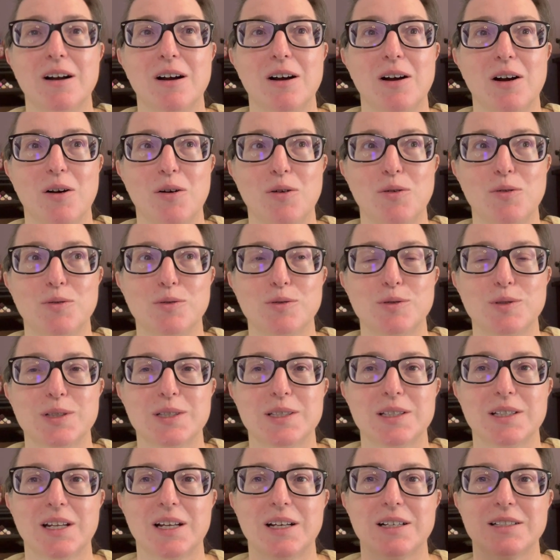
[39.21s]
hose
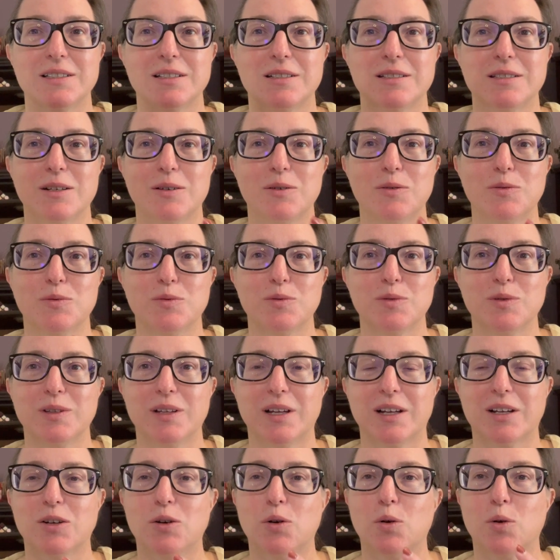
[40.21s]
that has its own
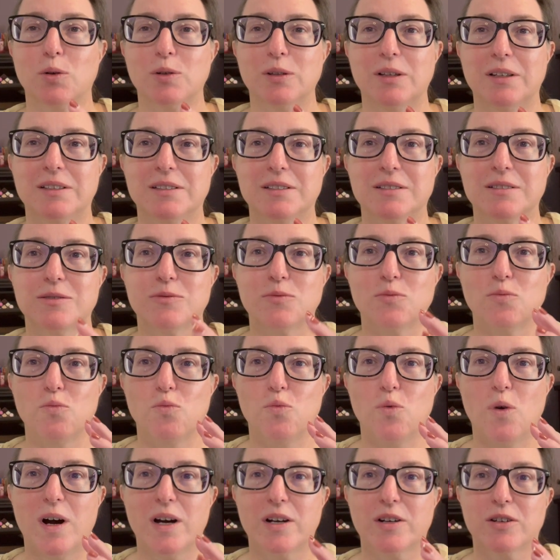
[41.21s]
like cordless
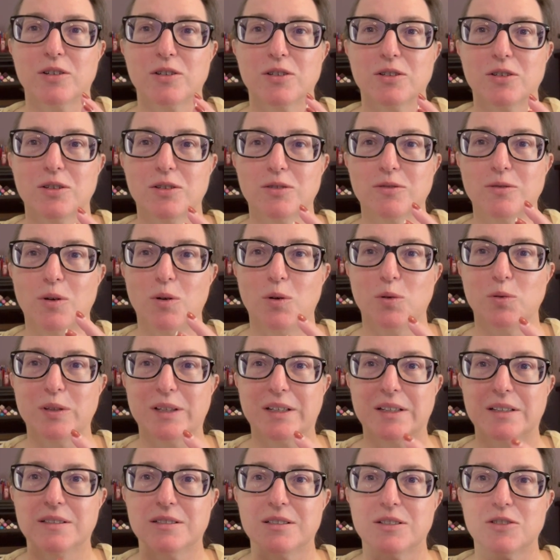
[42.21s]
water
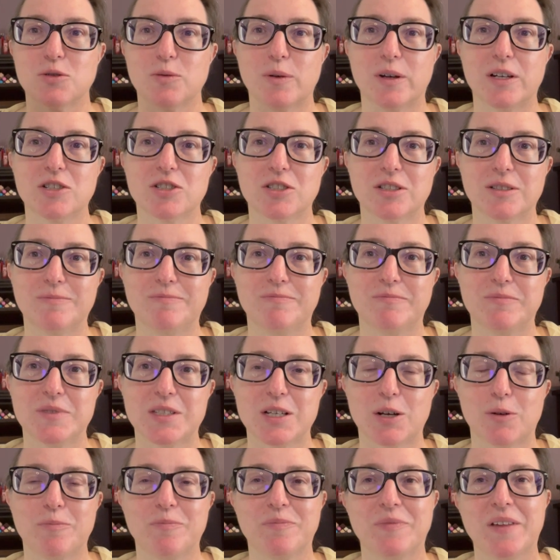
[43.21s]
holding situation.
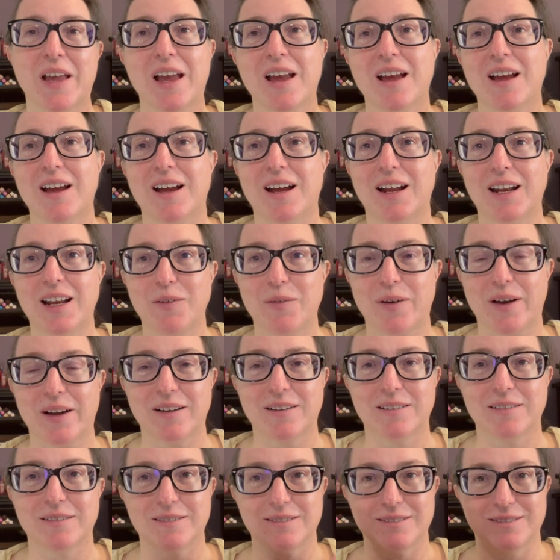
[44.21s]
So anyway,
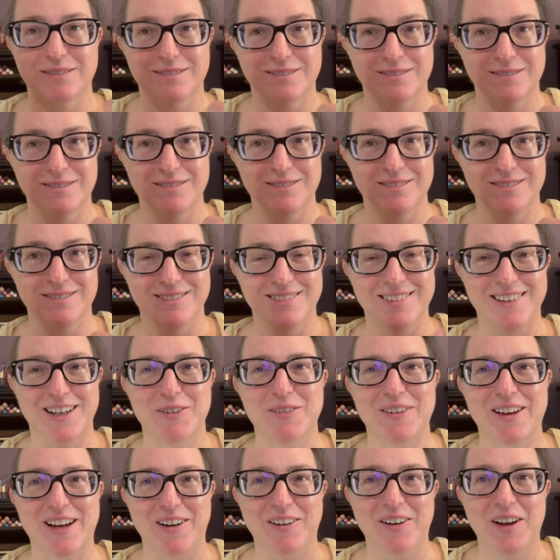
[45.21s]
here
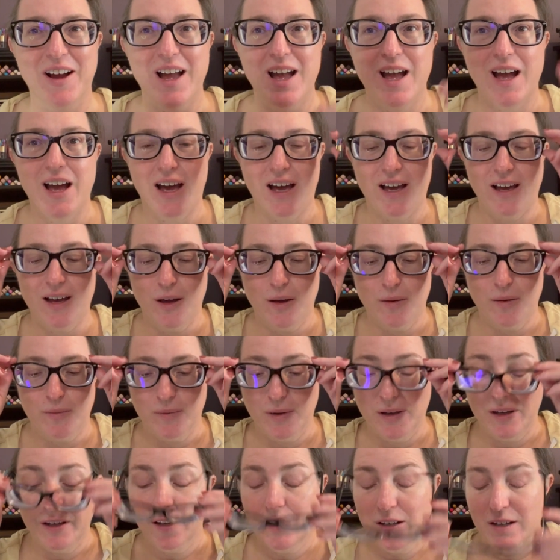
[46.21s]
we go. So I'm
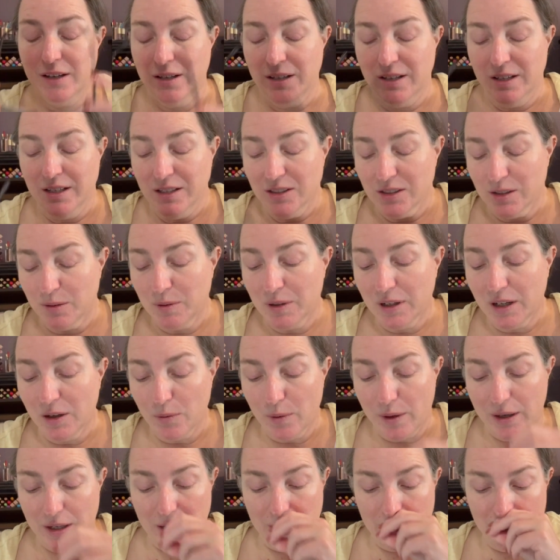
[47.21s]
gonna get
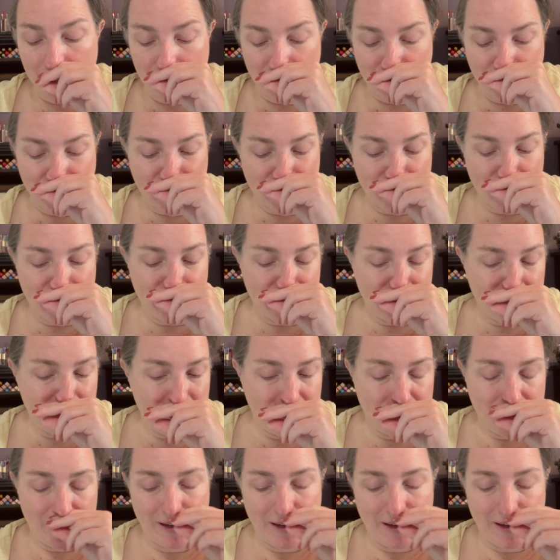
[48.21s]
ready. I